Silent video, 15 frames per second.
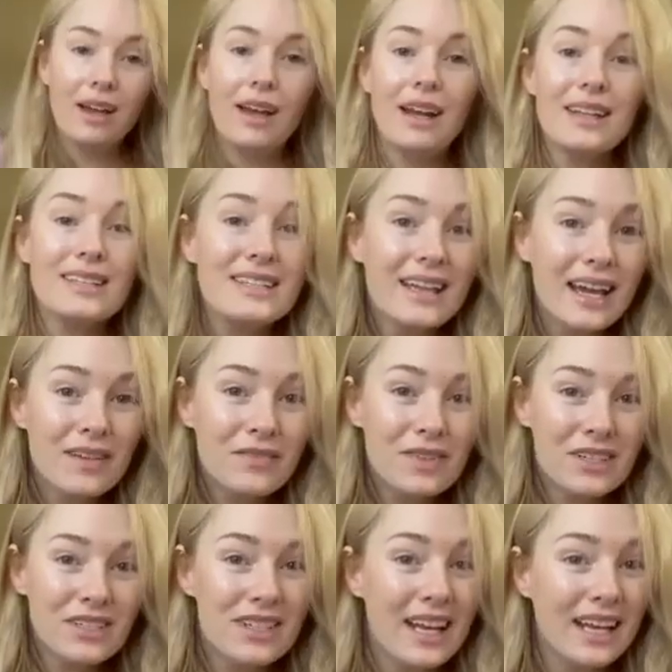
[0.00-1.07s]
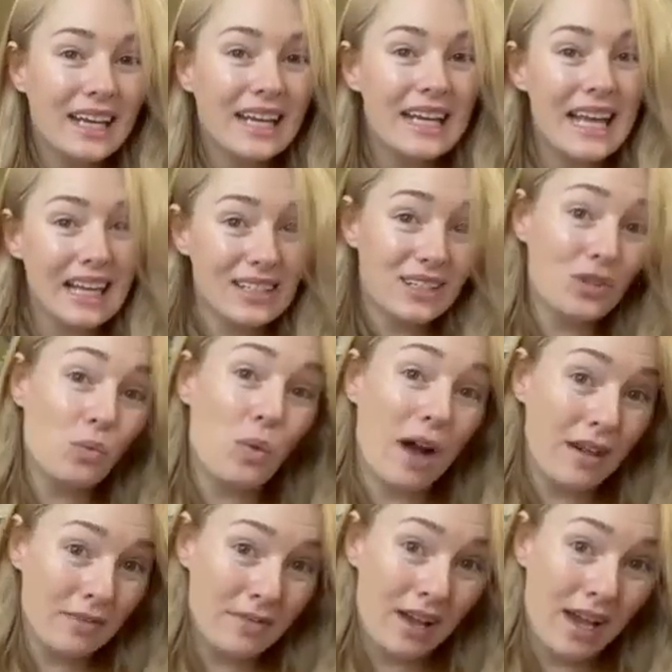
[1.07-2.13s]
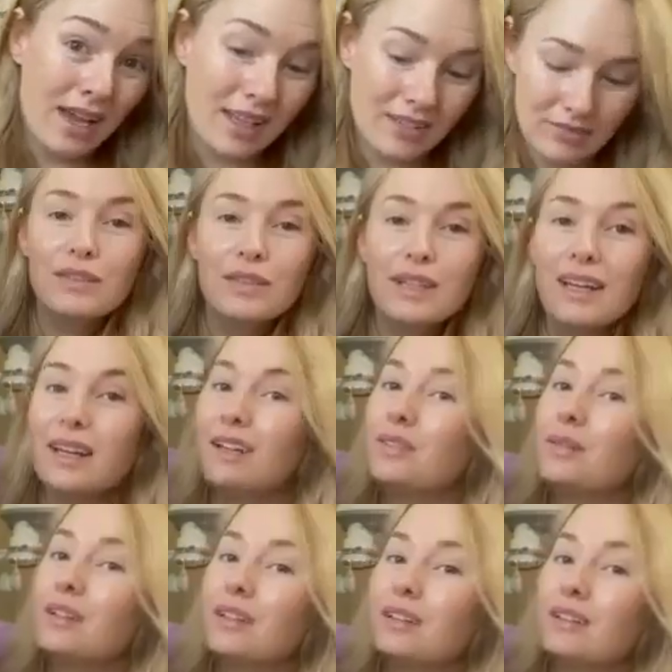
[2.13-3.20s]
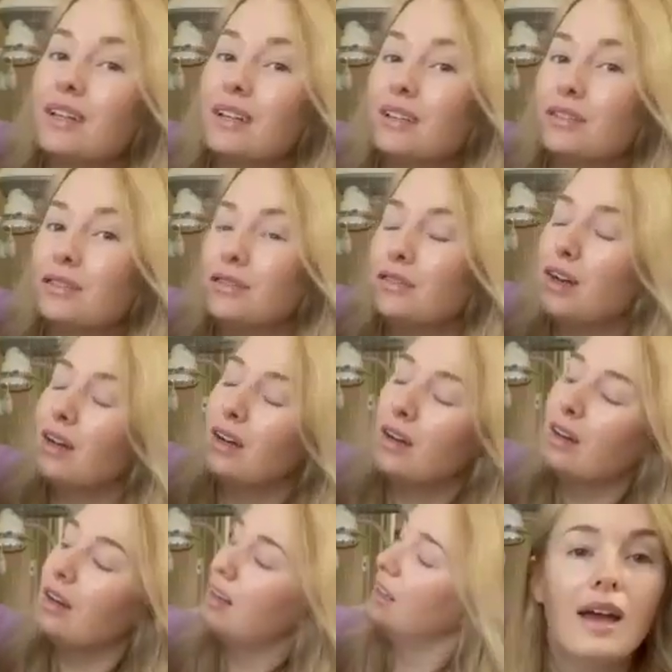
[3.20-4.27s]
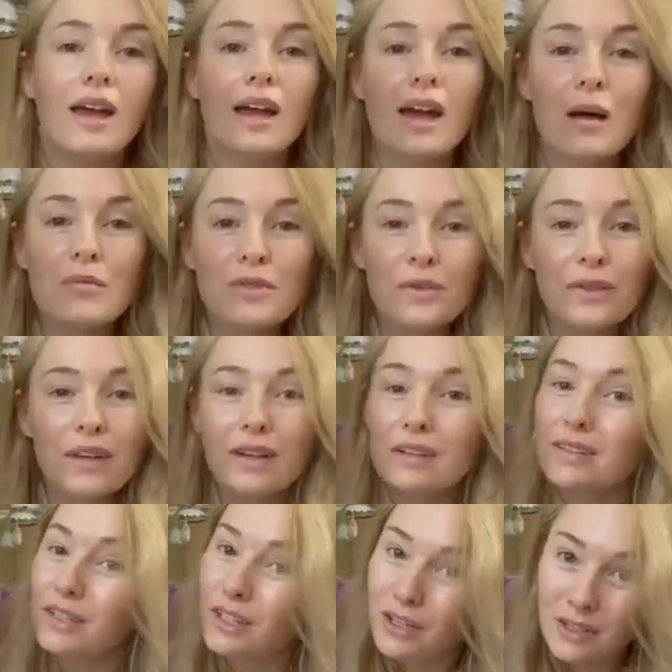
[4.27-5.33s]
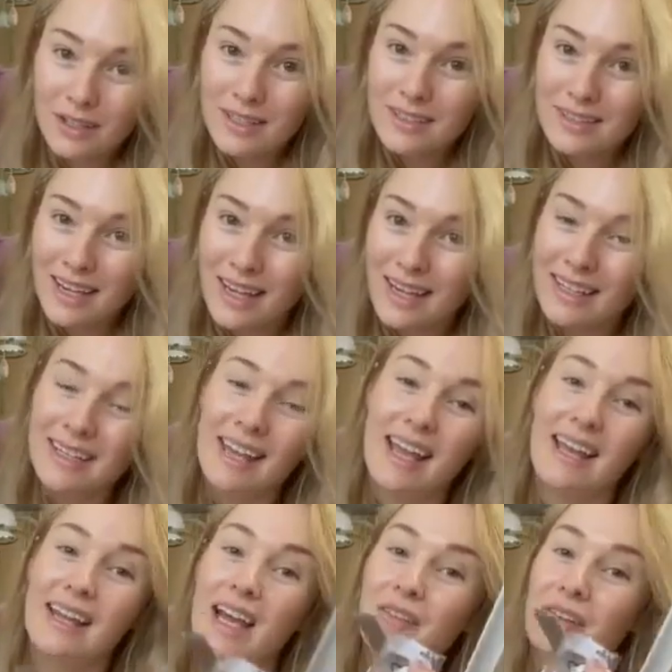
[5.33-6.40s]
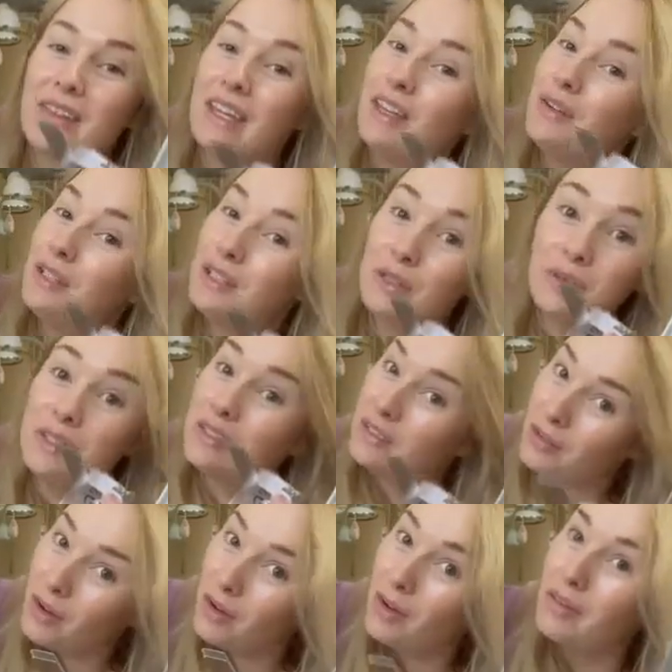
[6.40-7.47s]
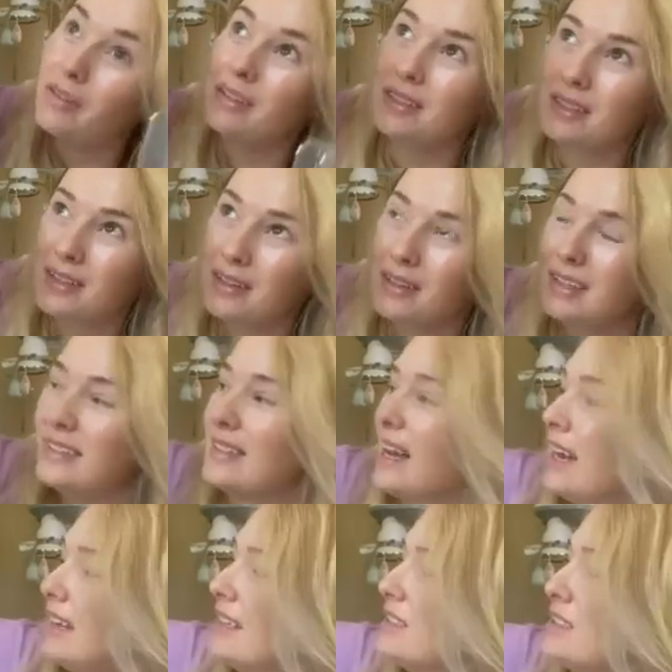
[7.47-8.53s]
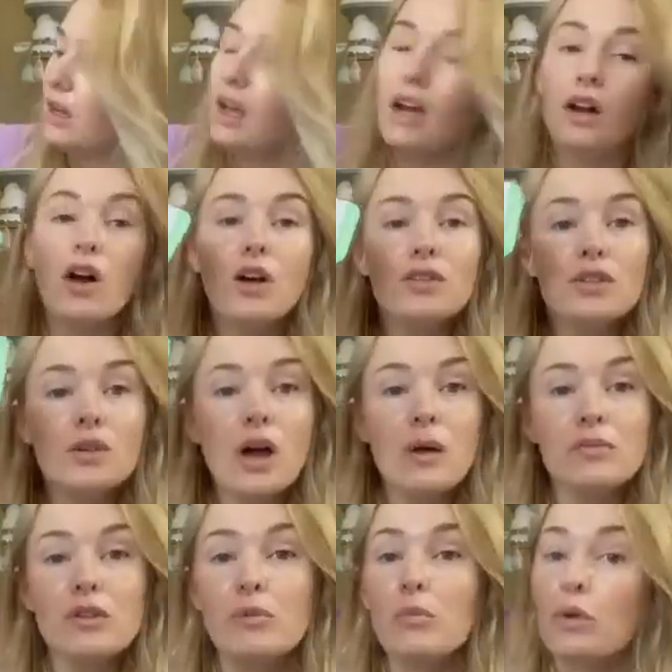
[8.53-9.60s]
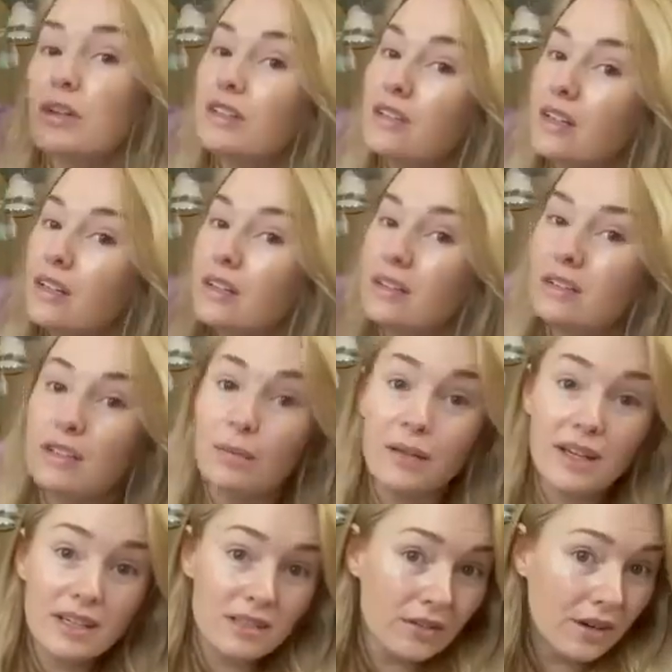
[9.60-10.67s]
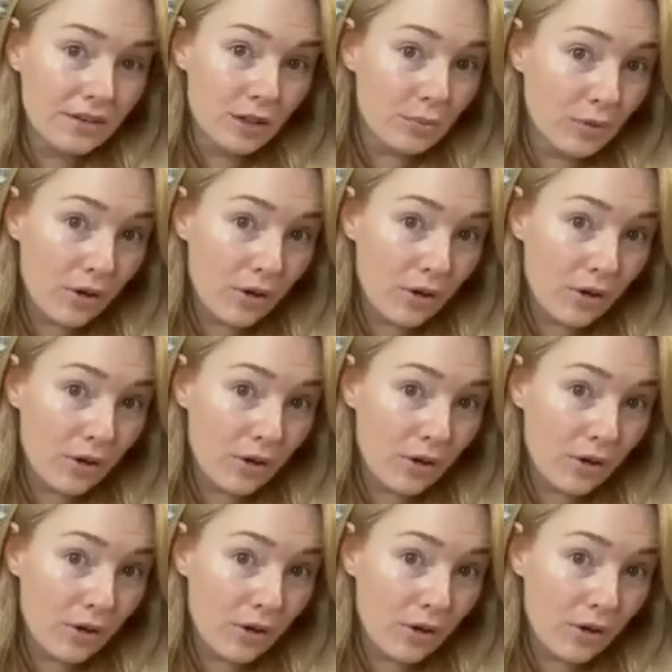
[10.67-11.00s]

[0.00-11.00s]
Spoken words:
It has night vision and it connects to Wi-Fi. Here's what it looks like so far. It comes with a security sign and everything you need to install the security sign. It also comes with more stickers to place around your